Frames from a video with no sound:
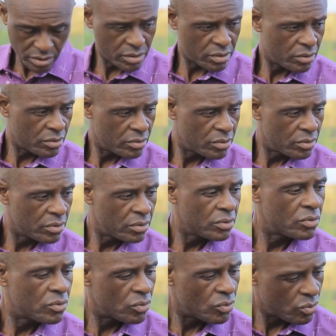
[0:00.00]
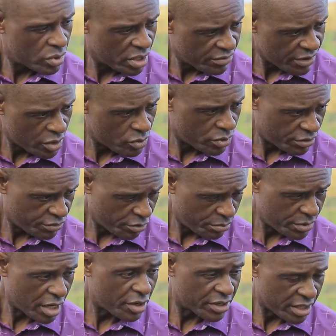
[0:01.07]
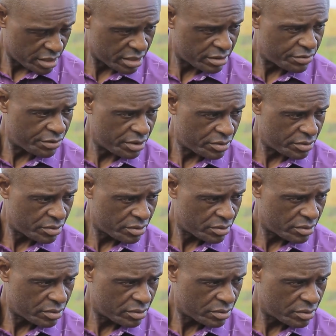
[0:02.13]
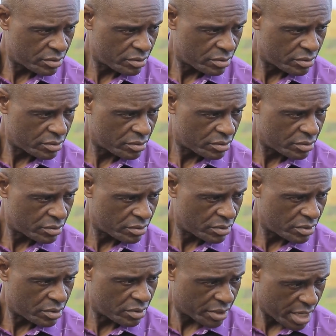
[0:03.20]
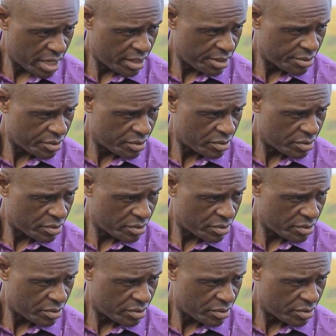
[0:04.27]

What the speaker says: Look, whatever you want from me, I'll get it for you. Okay?